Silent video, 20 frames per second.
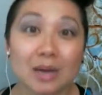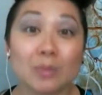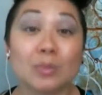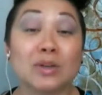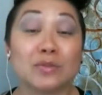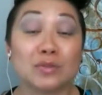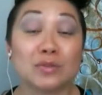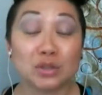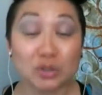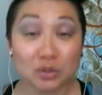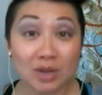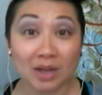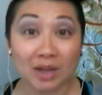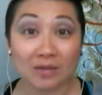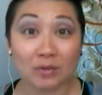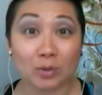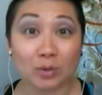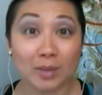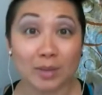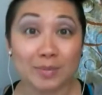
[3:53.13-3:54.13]
But if you do
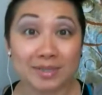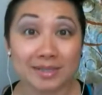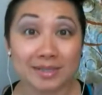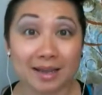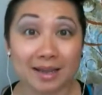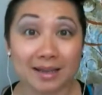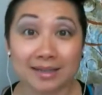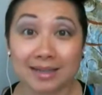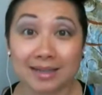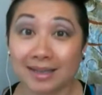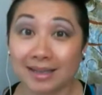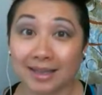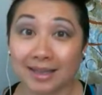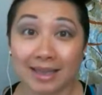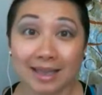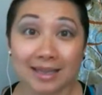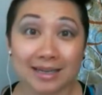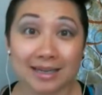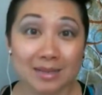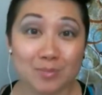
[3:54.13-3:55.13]
have a website,
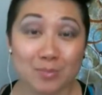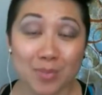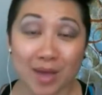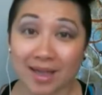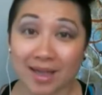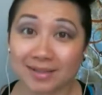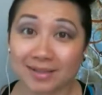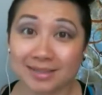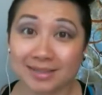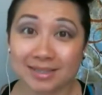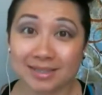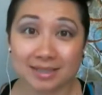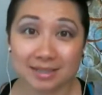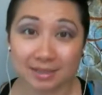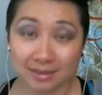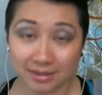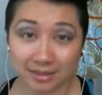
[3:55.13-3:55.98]
it embeds